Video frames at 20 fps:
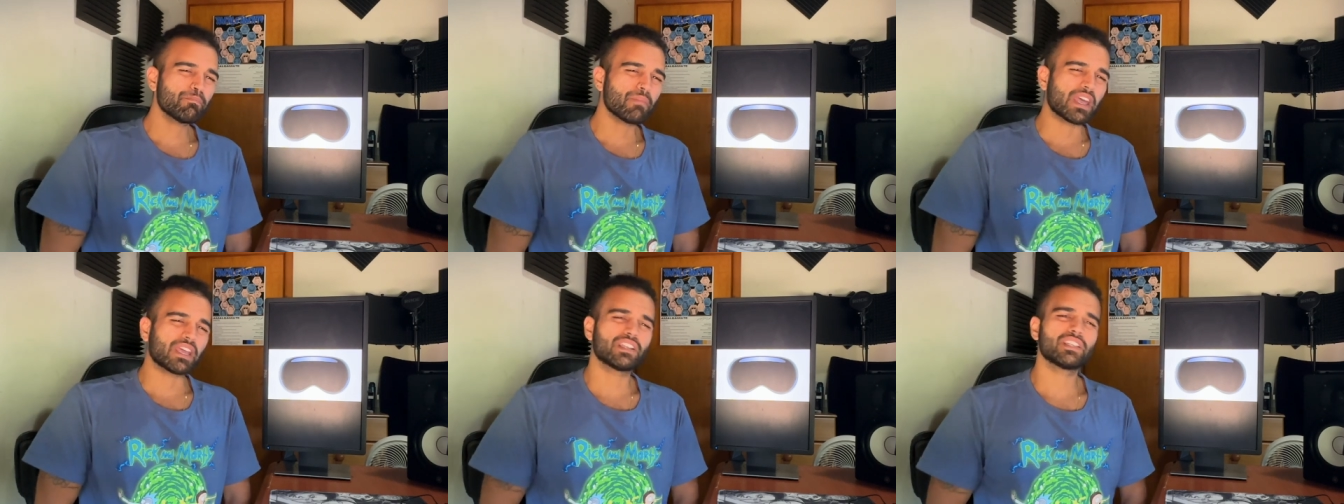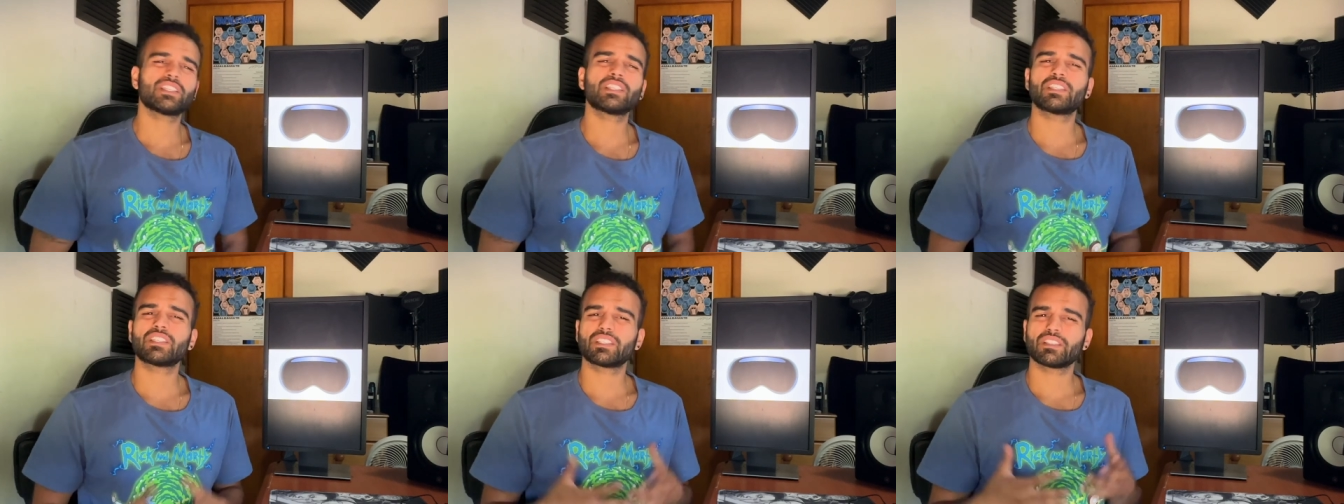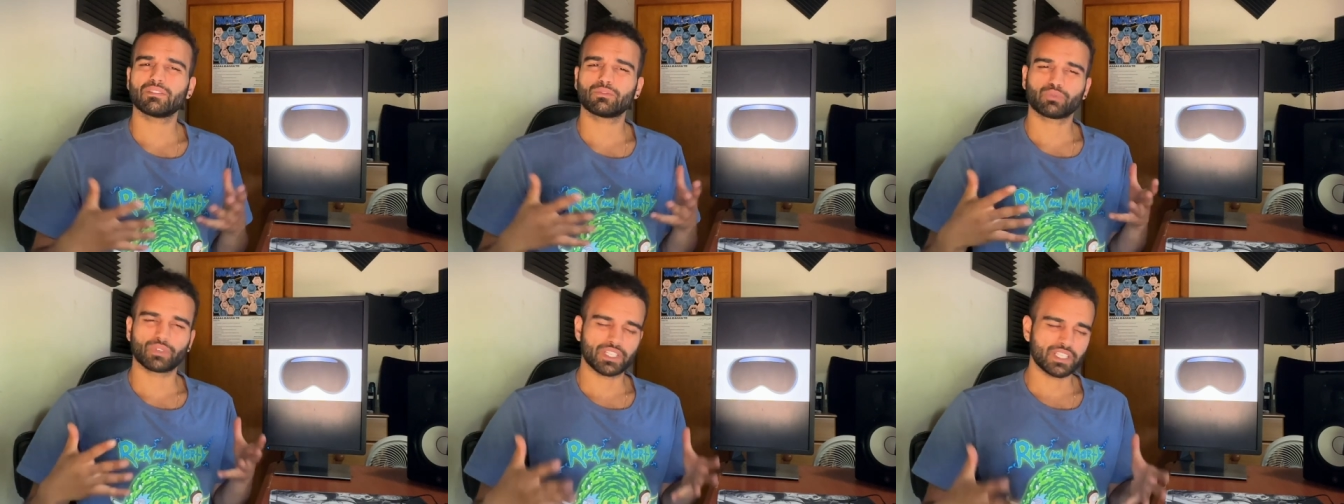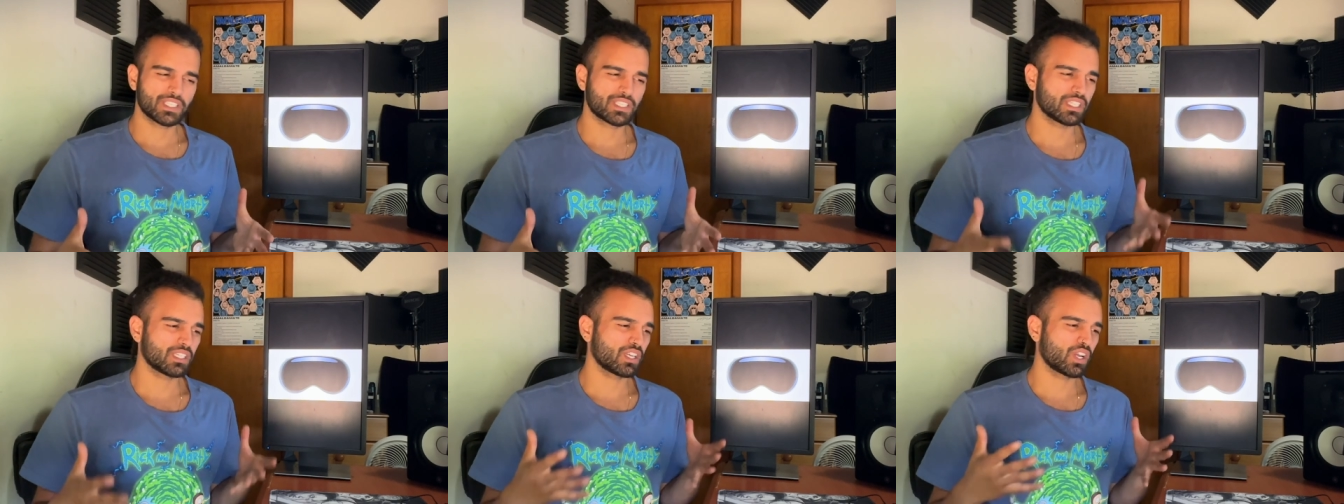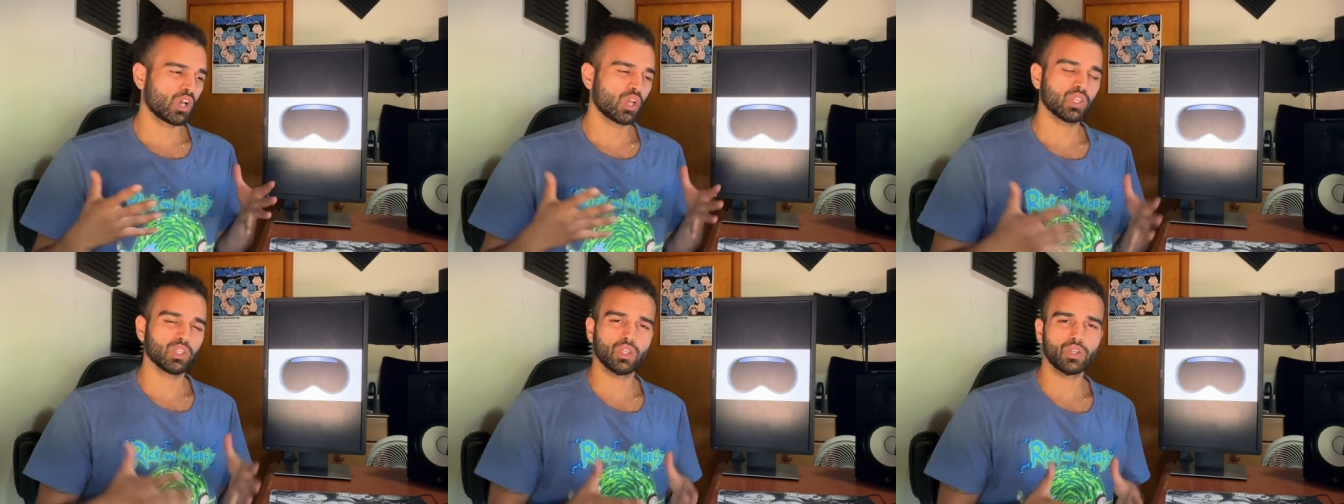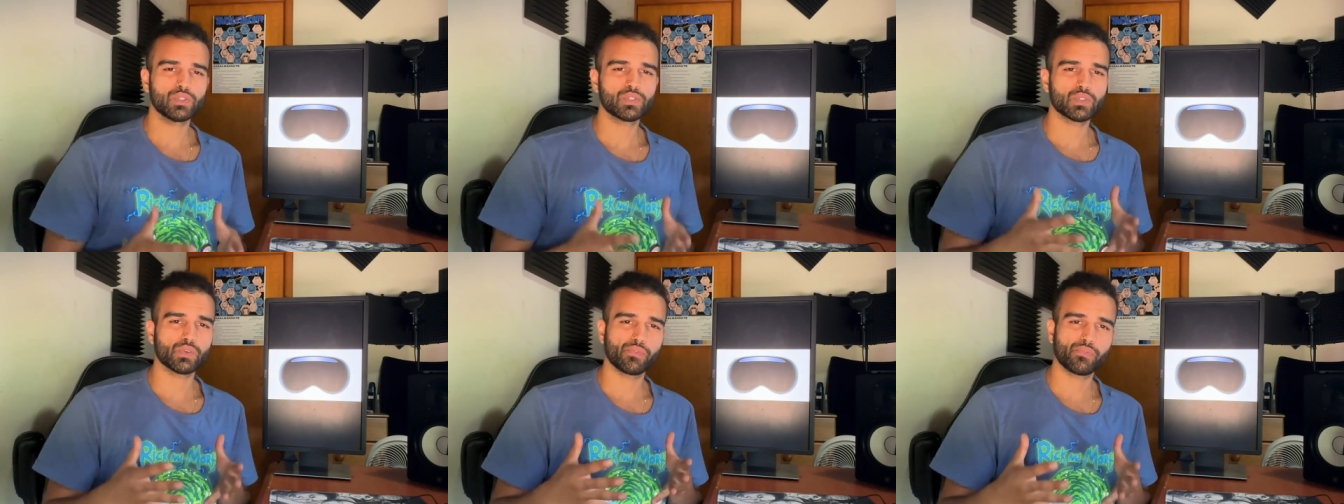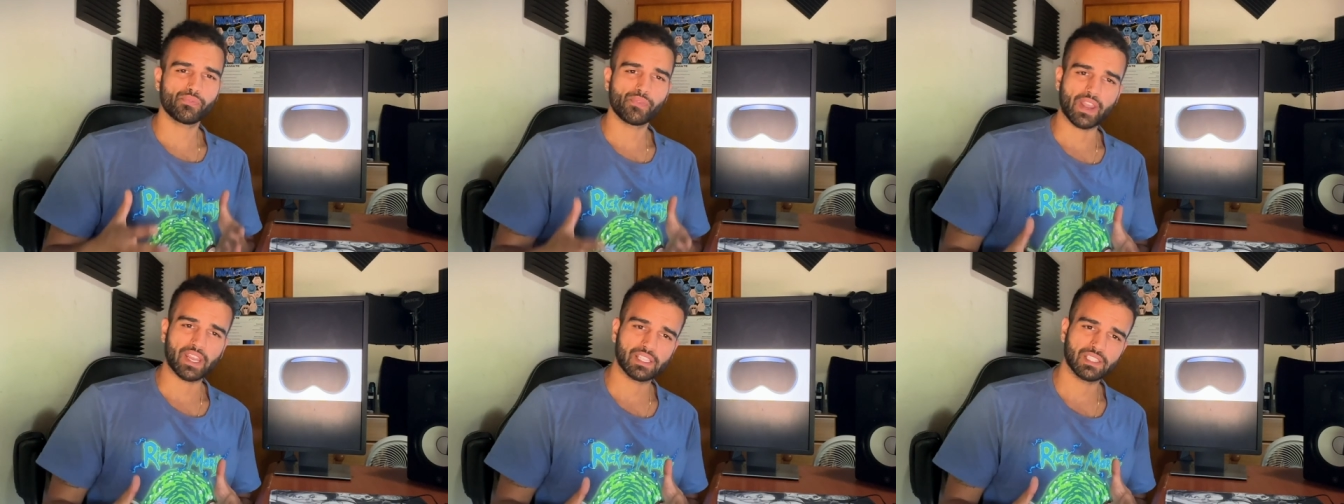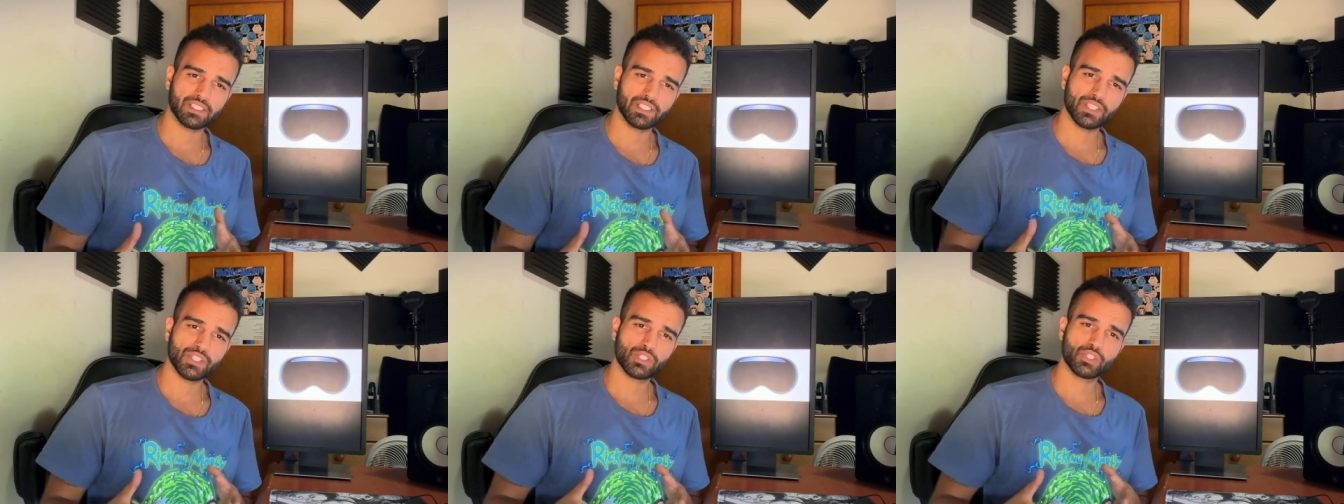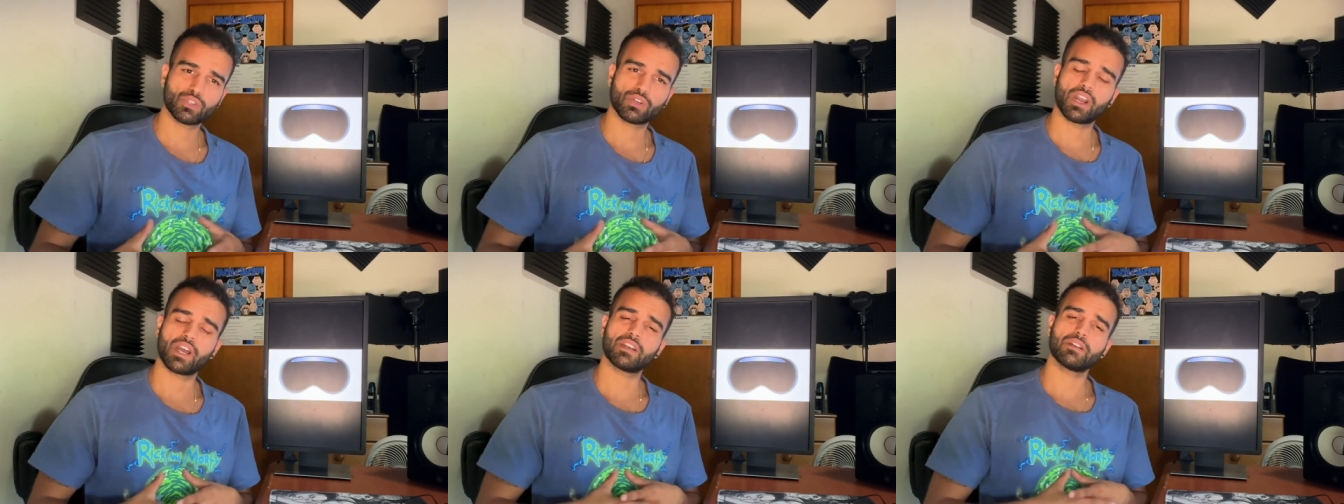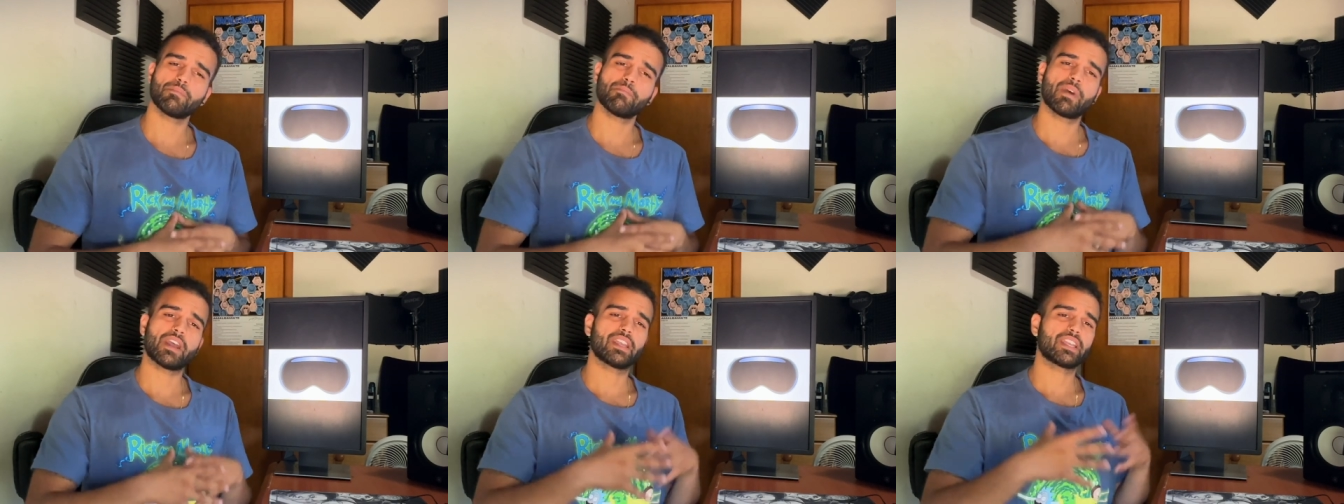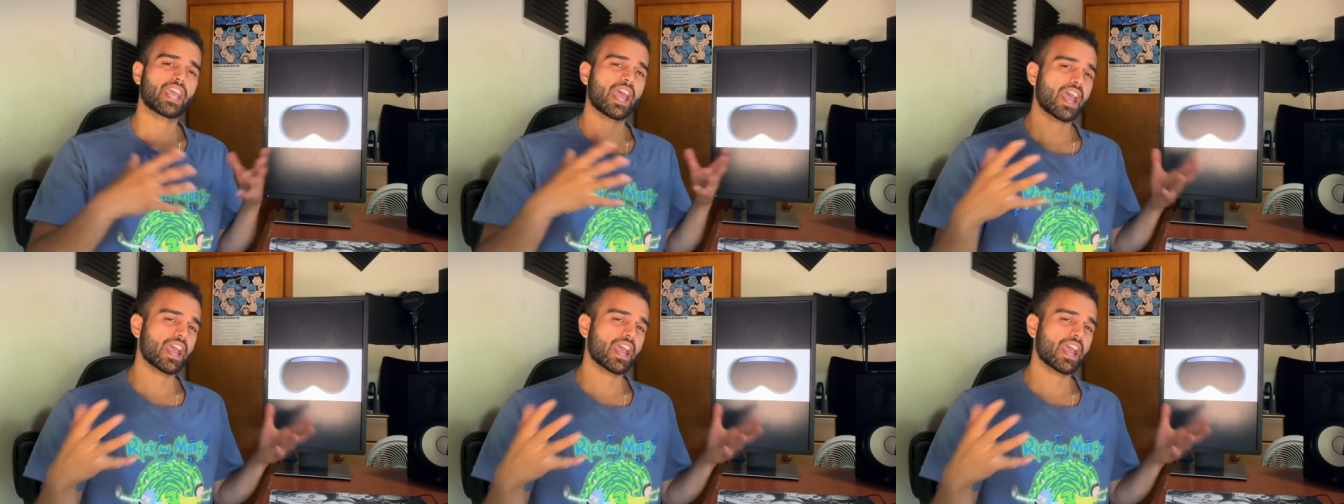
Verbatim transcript: Meta's recent colossal failures trying to make